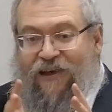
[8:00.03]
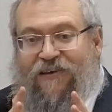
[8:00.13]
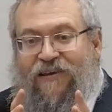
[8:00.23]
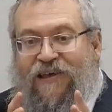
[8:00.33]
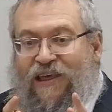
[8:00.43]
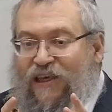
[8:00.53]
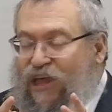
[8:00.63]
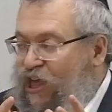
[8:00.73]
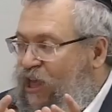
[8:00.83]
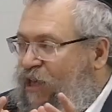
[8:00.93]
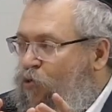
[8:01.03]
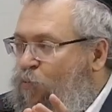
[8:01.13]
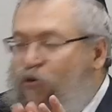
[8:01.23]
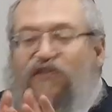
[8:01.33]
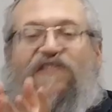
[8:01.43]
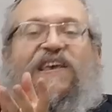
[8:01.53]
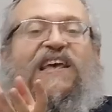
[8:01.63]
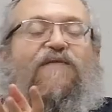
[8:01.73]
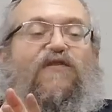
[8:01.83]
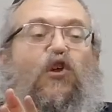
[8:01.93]
existing.
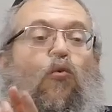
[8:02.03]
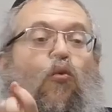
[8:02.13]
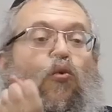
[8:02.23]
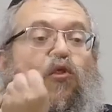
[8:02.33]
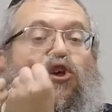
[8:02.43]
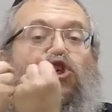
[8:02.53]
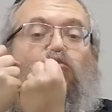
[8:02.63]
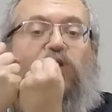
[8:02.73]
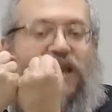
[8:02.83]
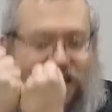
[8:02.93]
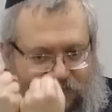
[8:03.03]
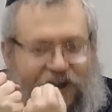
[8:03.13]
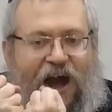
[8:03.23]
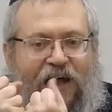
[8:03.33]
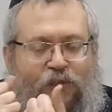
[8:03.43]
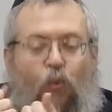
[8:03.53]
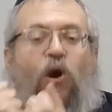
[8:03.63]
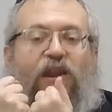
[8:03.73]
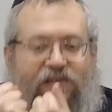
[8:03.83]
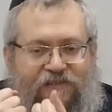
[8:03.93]
What's its power? What's its
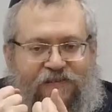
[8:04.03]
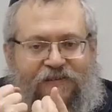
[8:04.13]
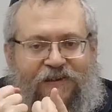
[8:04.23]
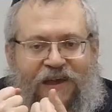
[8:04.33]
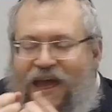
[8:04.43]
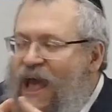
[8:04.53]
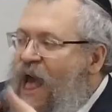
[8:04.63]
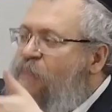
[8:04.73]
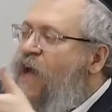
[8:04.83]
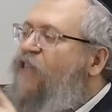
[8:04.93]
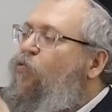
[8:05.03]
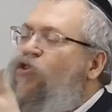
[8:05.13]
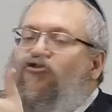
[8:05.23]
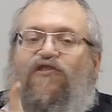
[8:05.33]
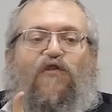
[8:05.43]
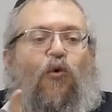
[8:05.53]
reality? The Aleph.